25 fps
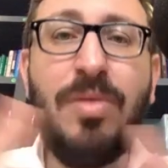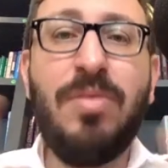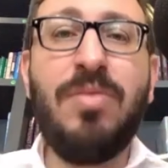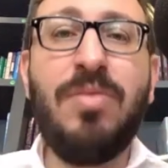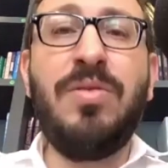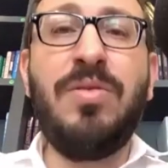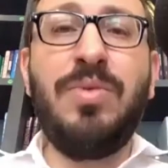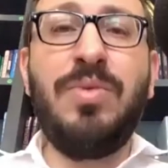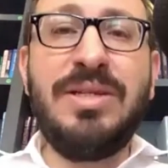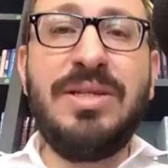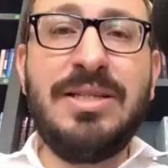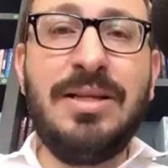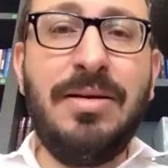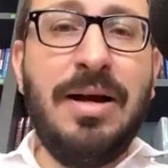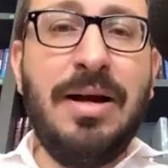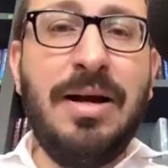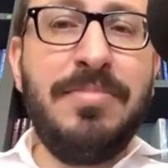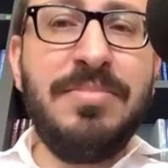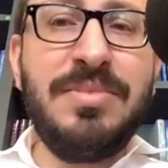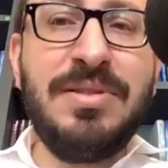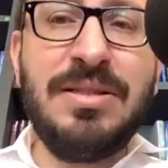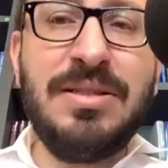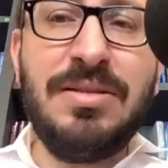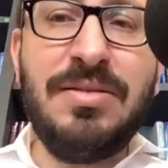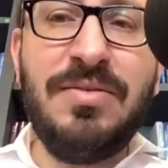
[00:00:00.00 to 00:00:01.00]
The wisdom
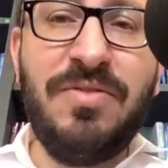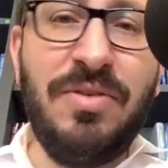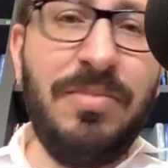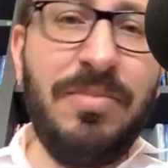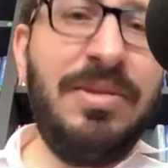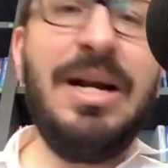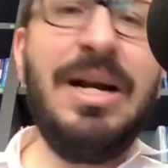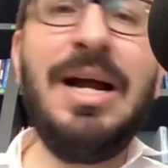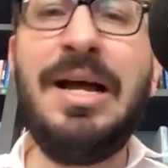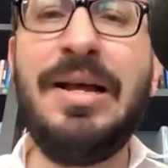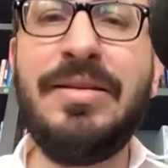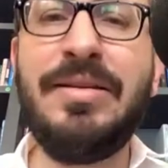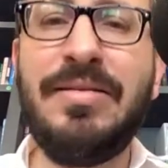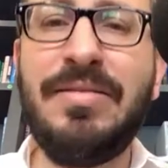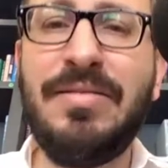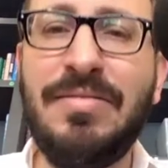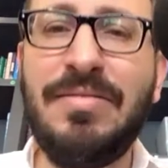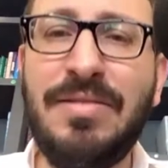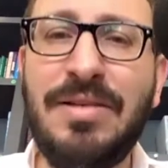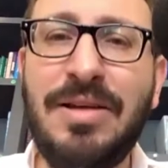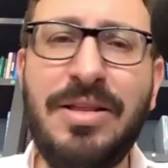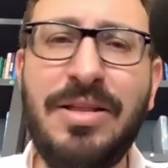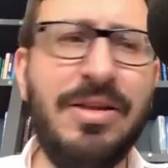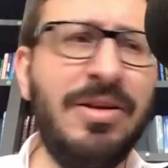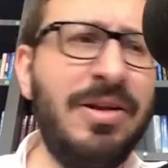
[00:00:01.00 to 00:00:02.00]
comes from God.
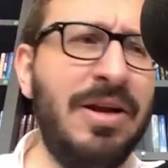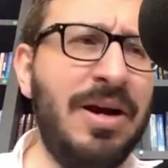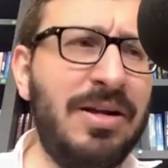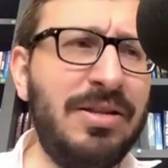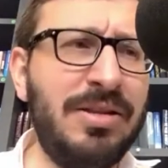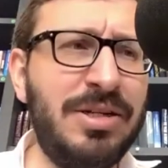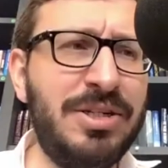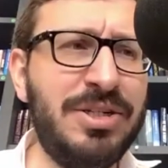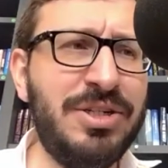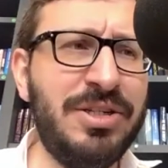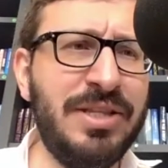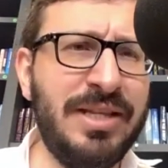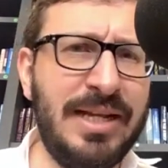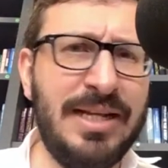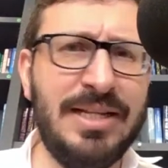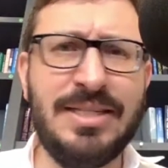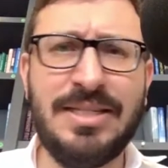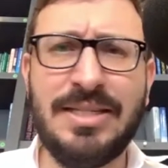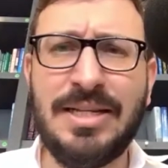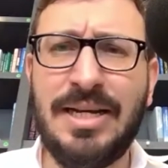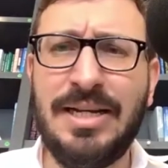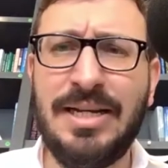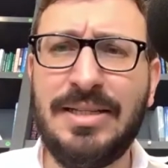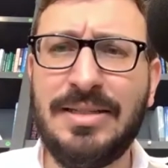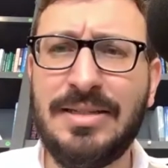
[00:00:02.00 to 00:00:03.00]
The knowledge, the
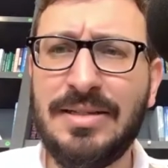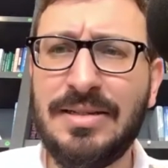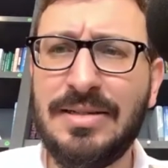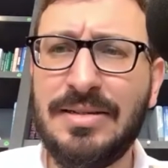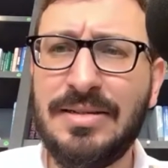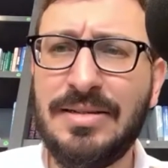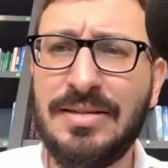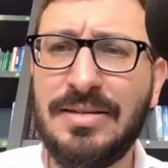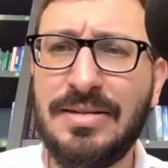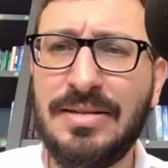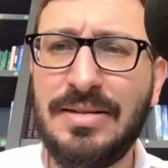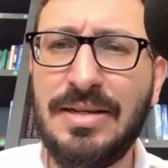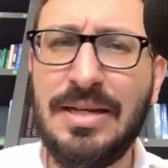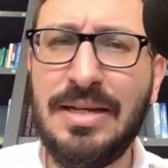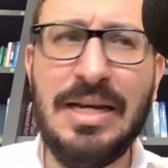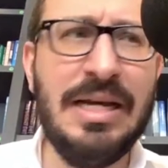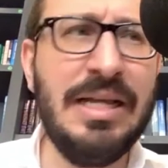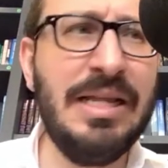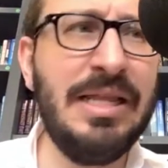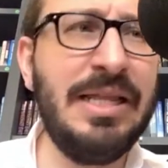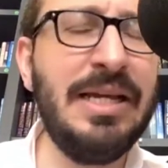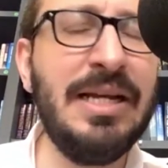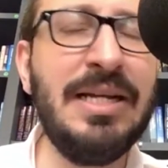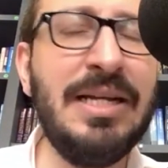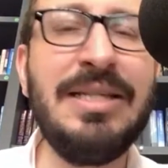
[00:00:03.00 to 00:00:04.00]
insight,
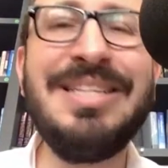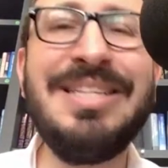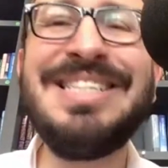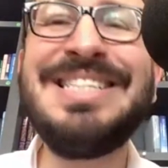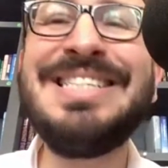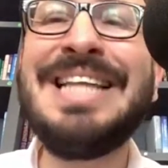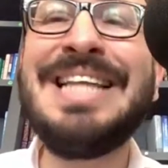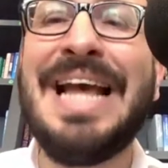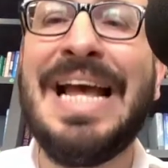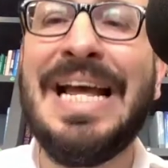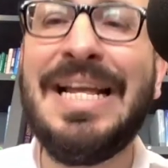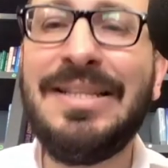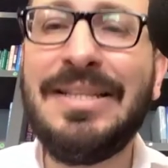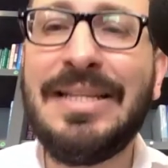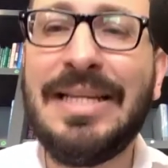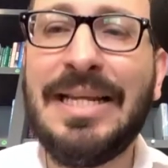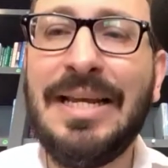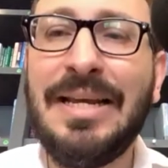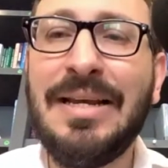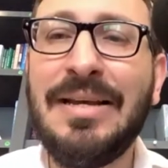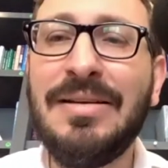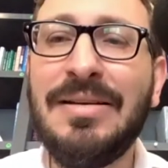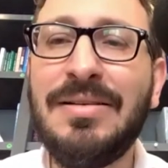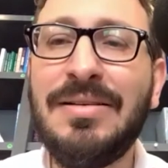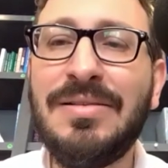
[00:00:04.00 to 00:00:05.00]
the
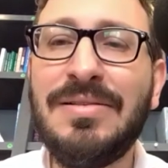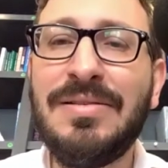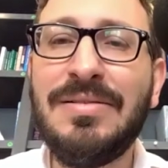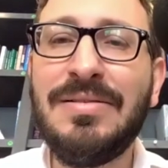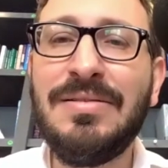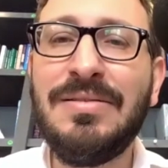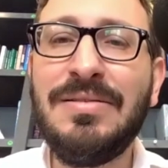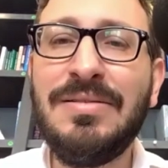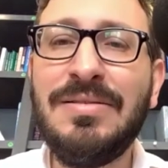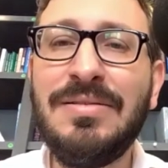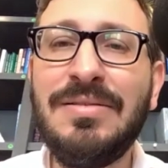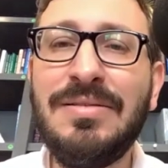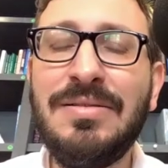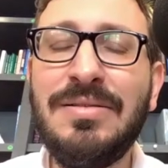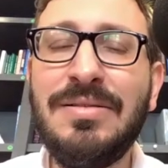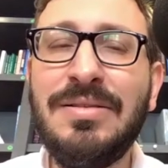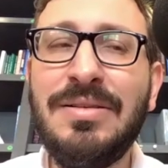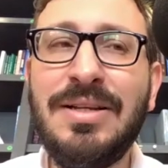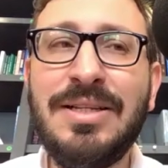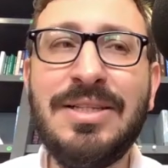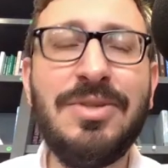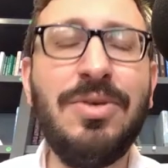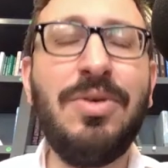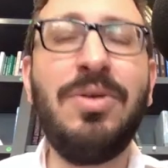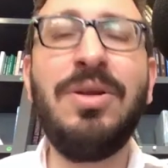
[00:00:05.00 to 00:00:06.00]
understanding
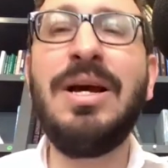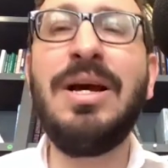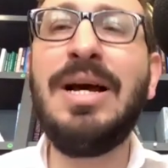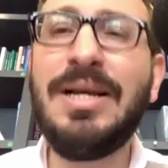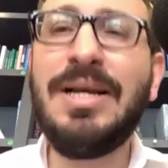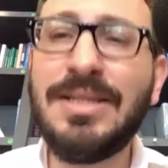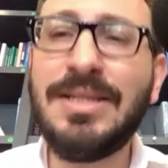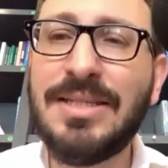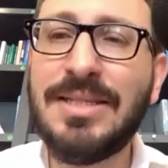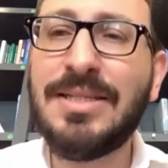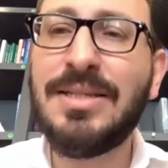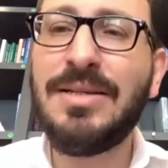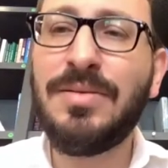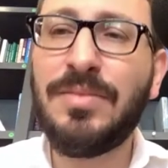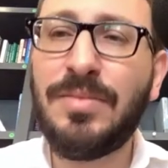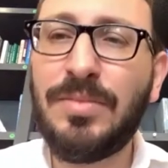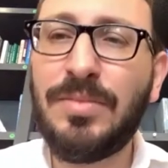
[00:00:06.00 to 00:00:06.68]
is all God's.